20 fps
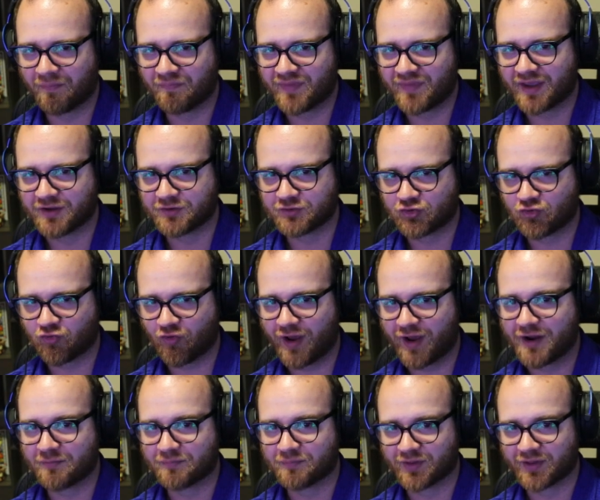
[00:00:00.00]

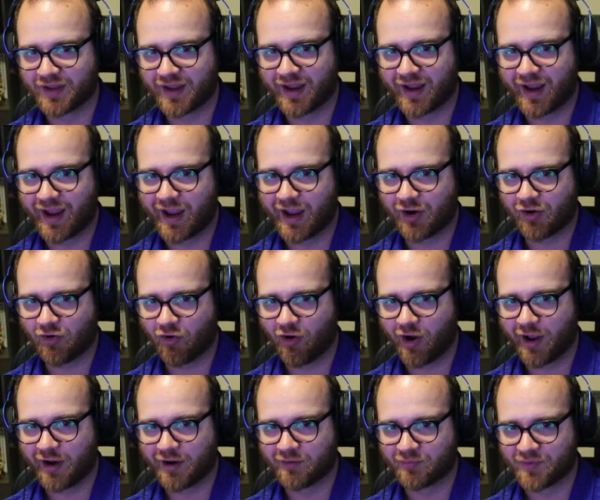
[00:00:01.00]
incredibly
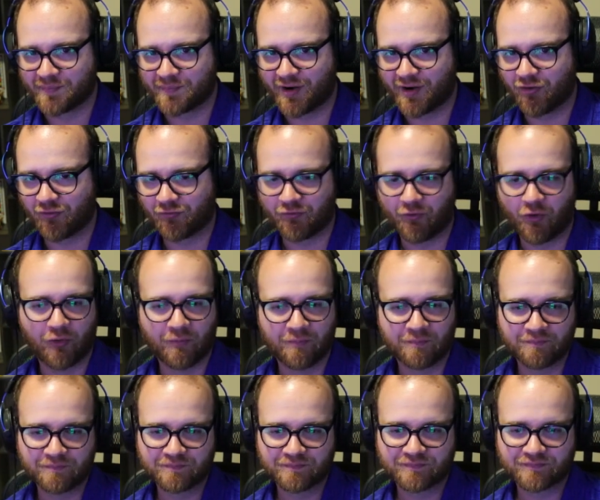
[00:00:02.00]
powerful
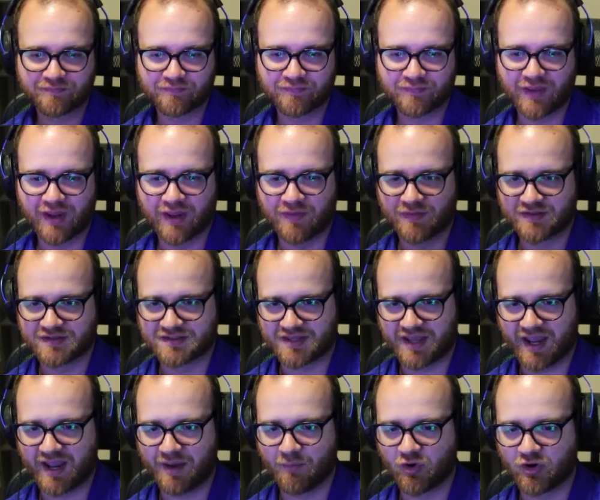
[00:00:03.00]
in this
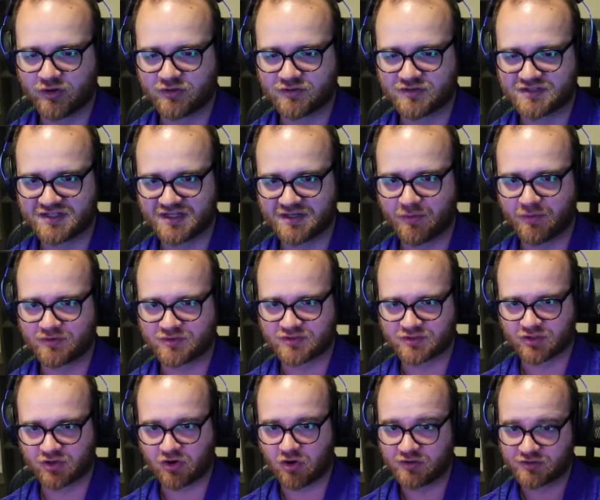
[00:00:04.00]
game where you see most of
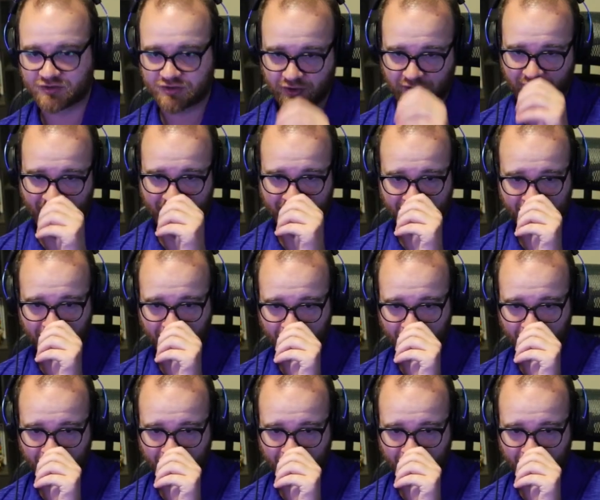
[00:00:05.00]
the cards in your deck.